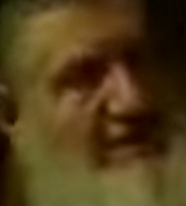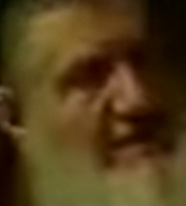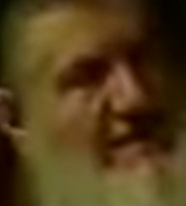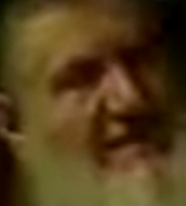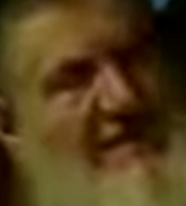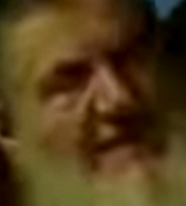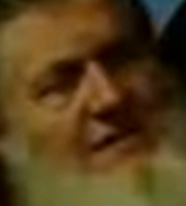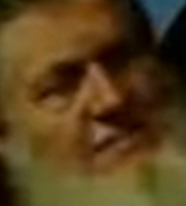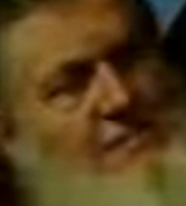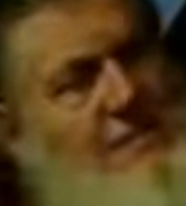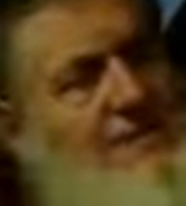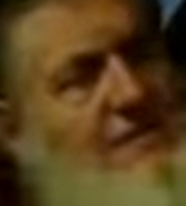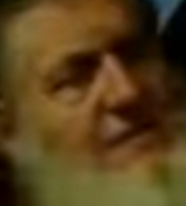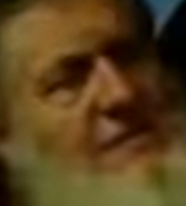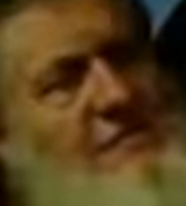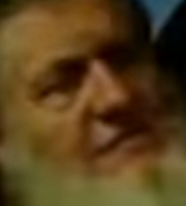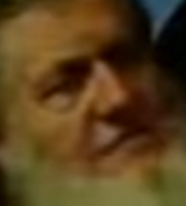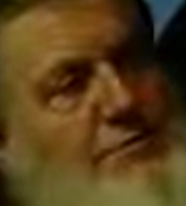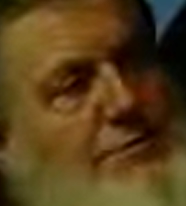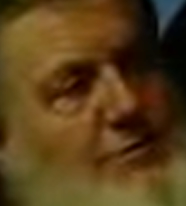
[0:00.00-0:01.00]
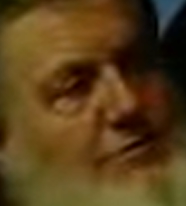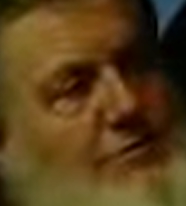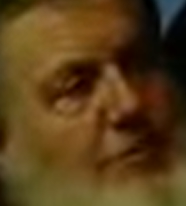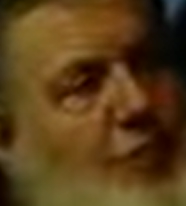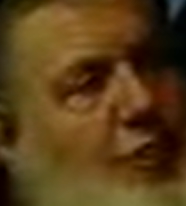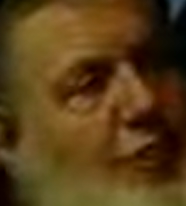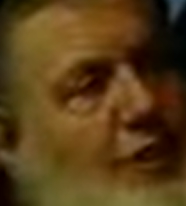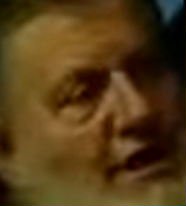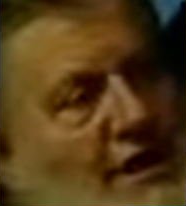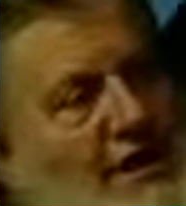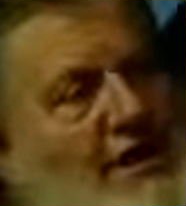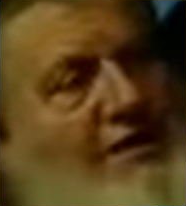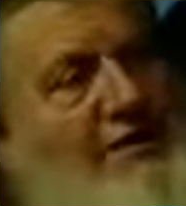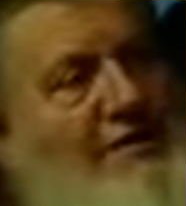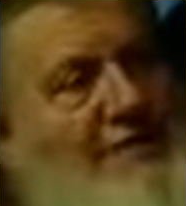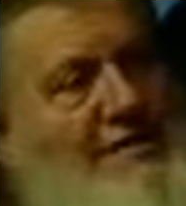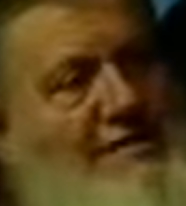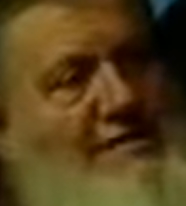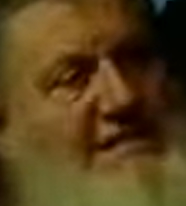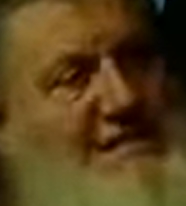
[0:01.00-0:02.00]
a thousand years before
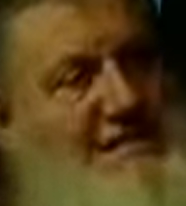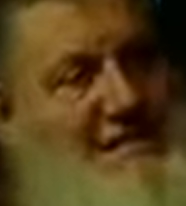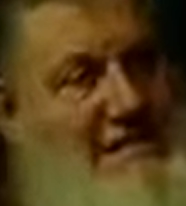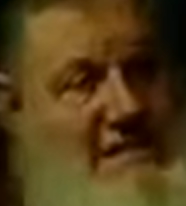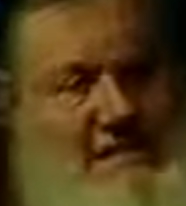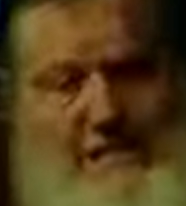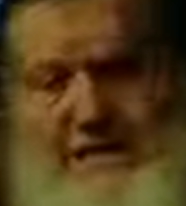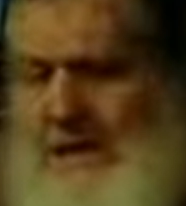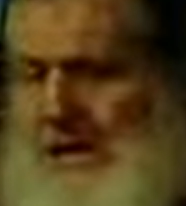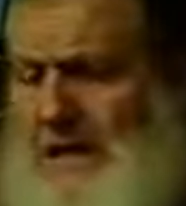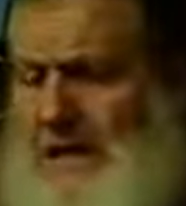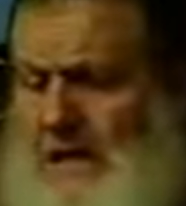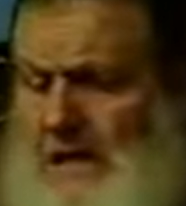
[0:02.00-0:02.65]
English existed.